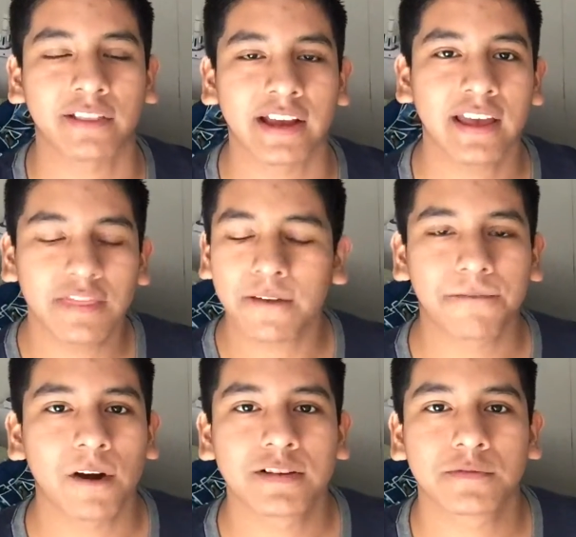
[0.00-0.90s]
Like, the
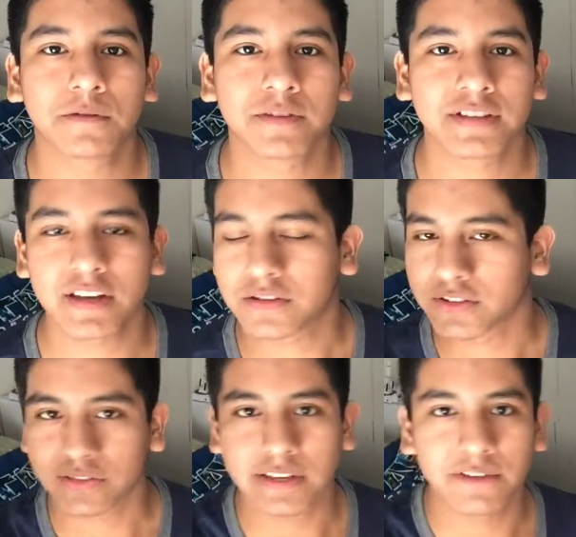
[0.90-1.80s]
first one was good.
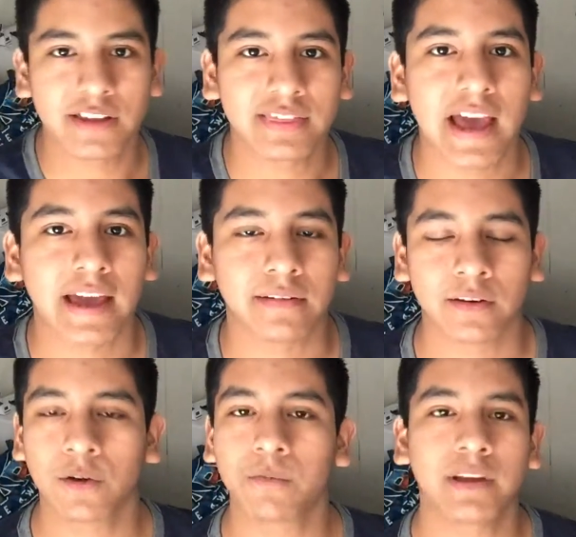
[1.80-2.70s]
Just leave it at that.
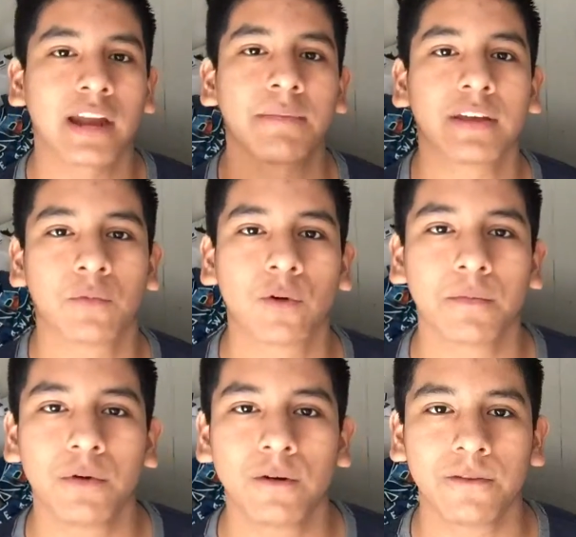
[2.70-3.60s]
Nope, we gotta make more
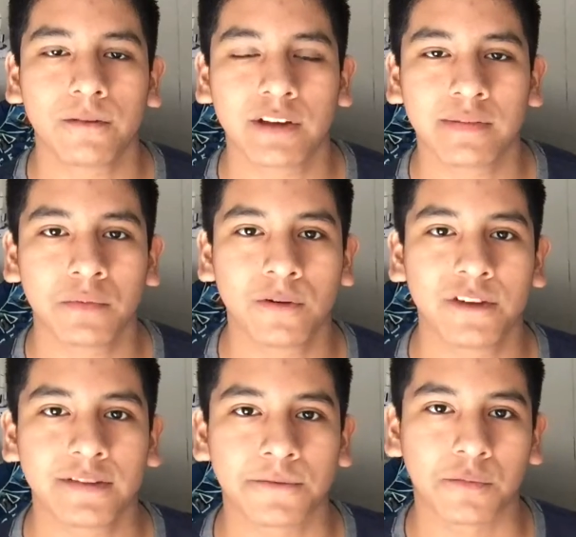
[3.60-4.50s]

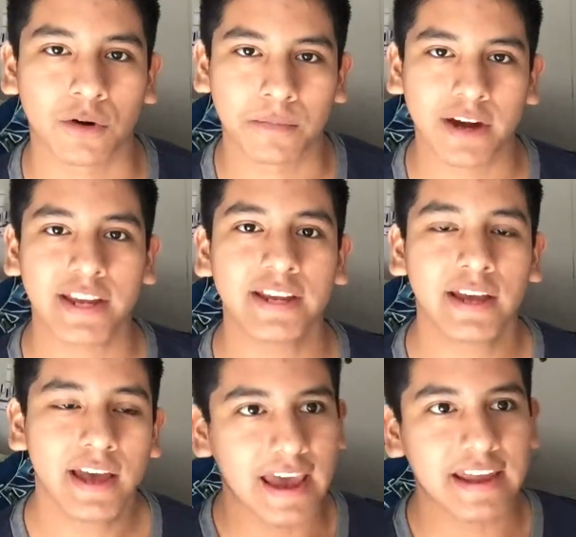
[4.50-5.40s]
movies for more money.
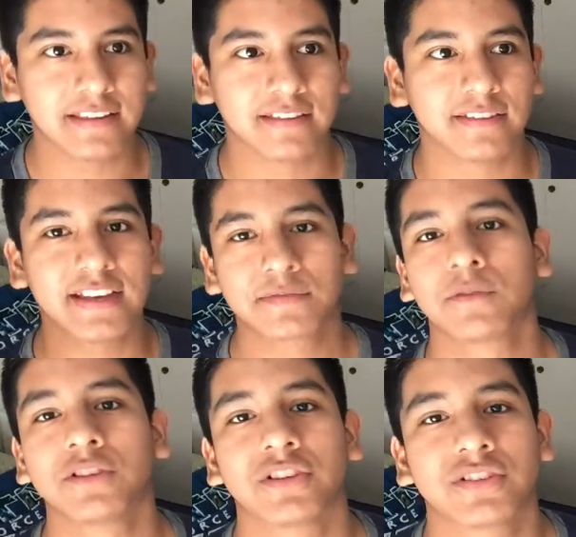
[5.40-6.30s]
And this
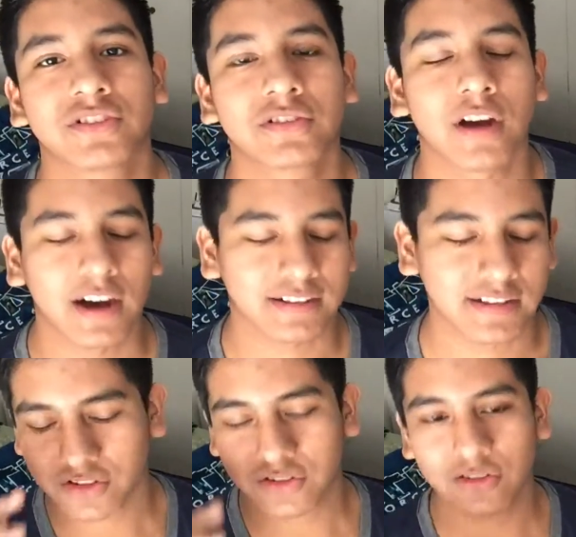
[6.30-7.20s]
one just
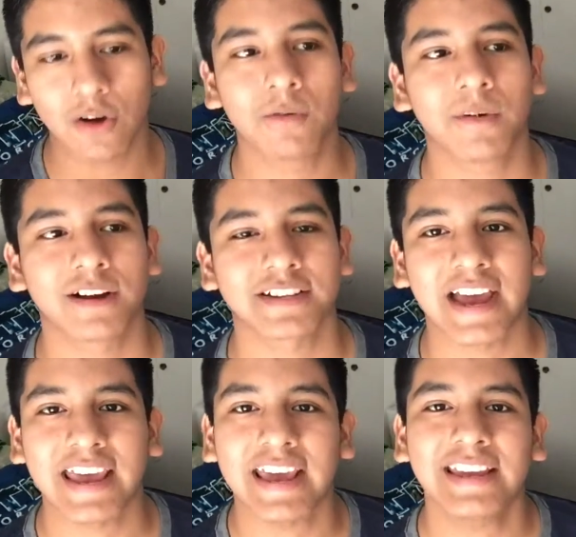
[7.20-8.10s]
sucked so much. I
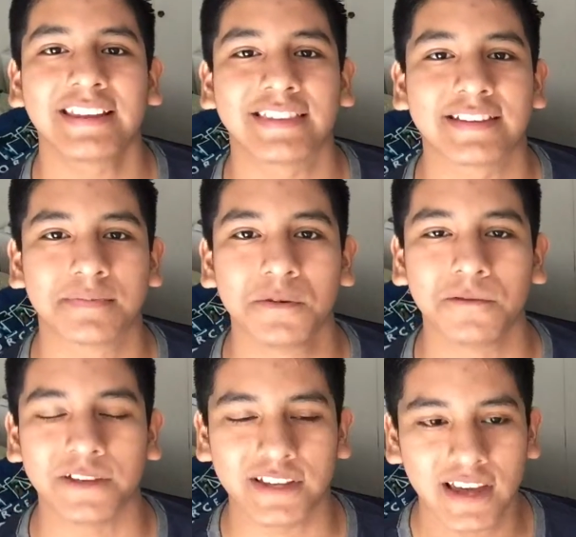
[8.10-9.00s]
hated this
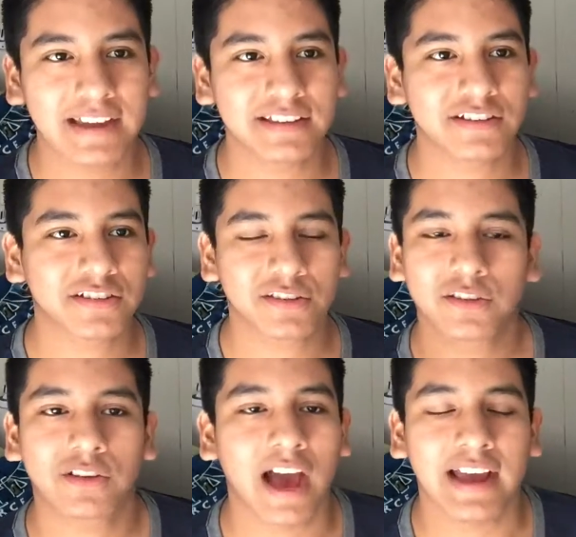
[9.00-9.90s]
movie. I
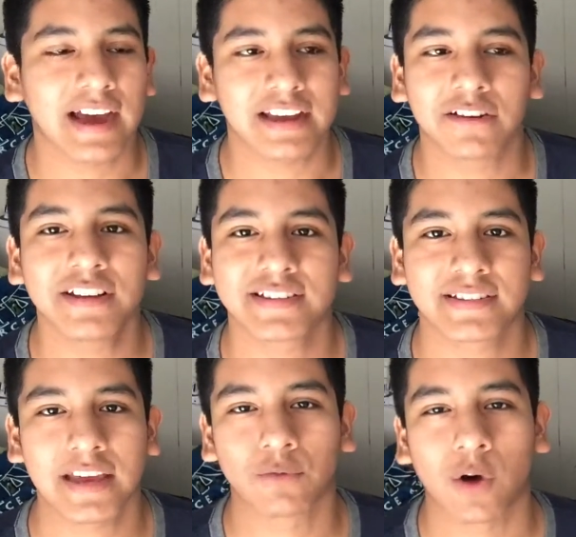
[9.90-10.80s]
couldn't
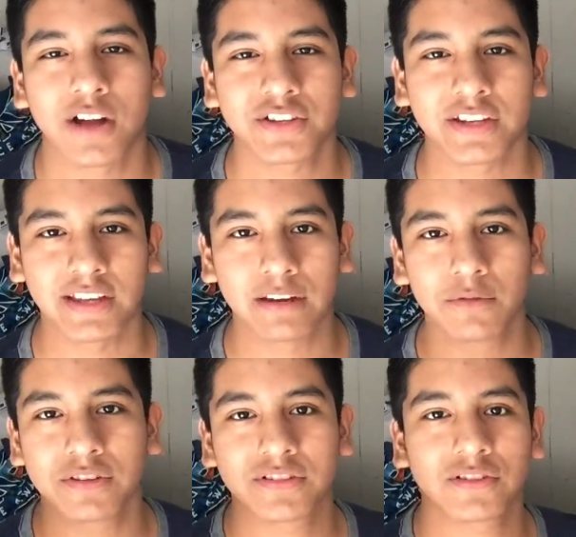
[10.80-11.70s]
stand watching it. It
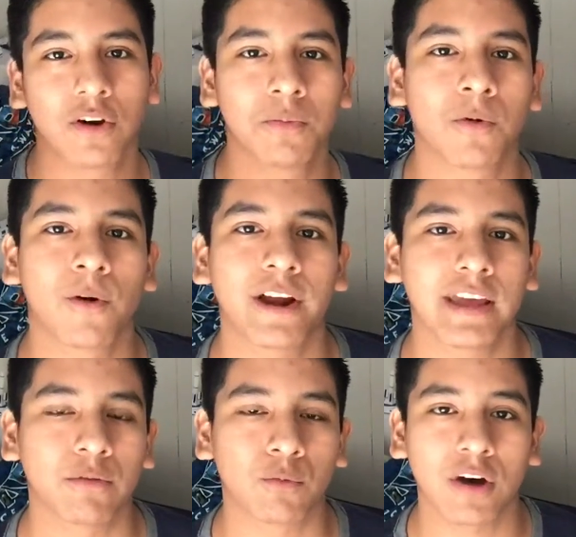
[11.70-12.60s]
was so boring.
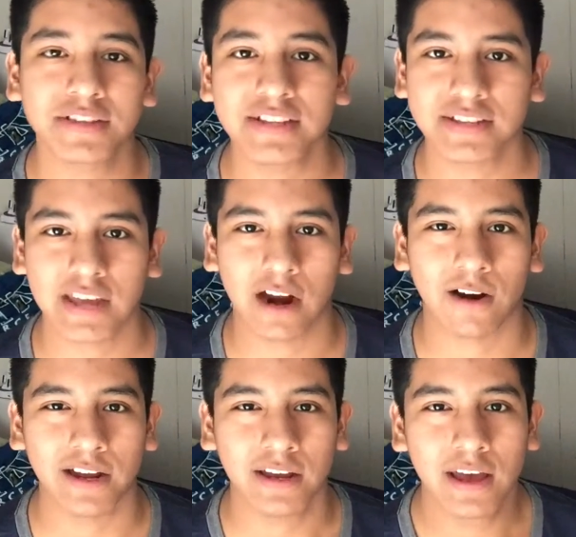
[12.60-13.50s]
It wasn't
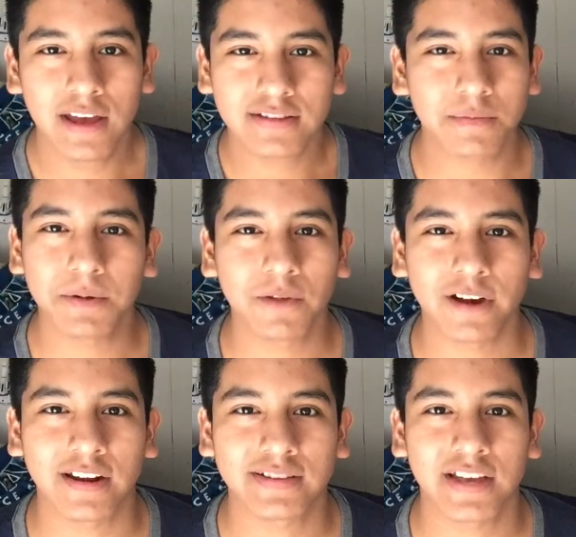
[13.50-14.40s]
scary. Some people are
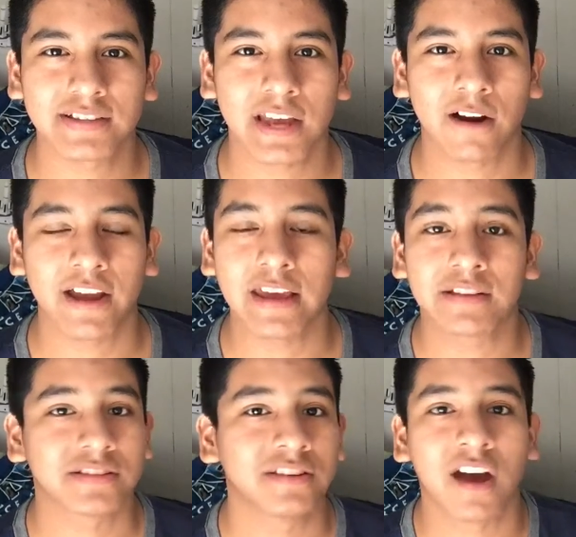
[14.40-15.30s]
gonna say it's scary.
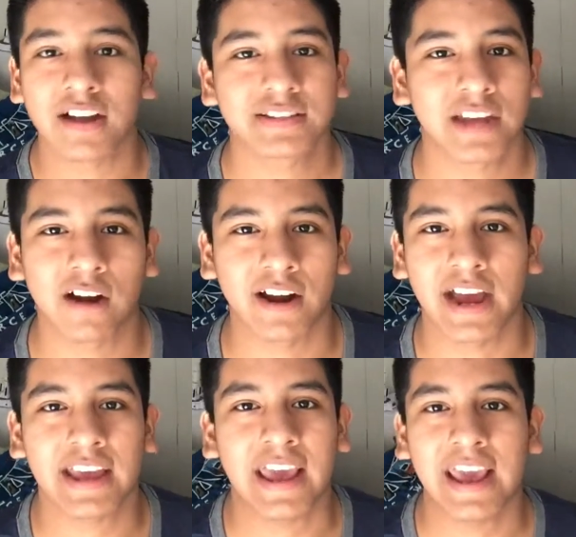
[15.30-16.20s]
It's not scary.
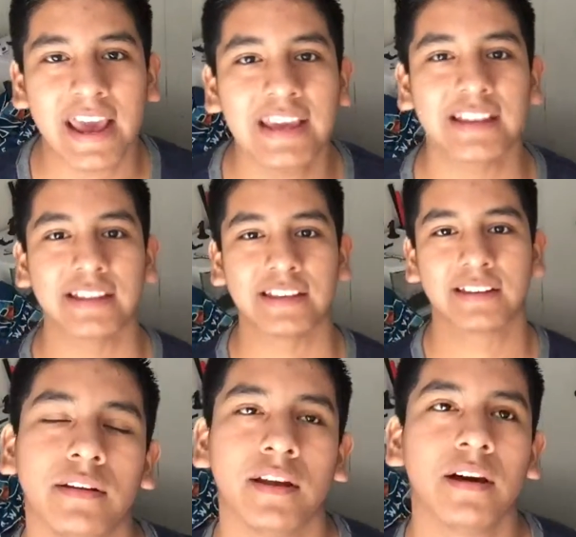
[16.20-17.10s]
I hated
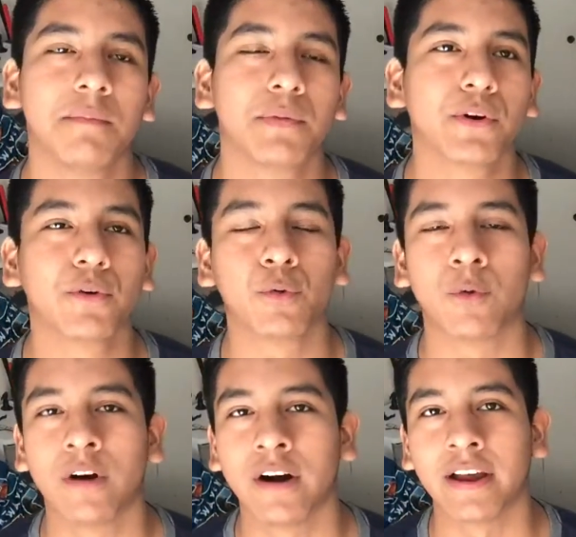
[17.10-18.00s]
it. Number
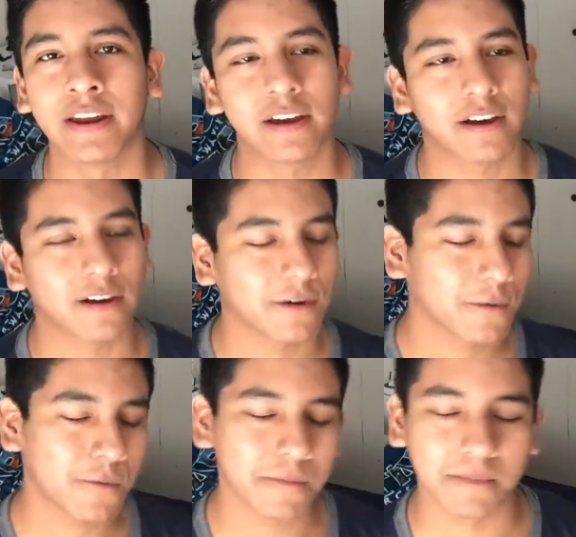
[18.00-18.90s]
one.
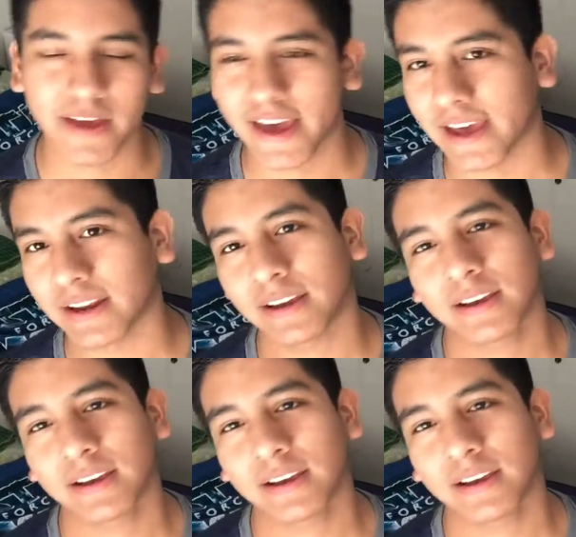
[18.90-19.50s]
Oh man.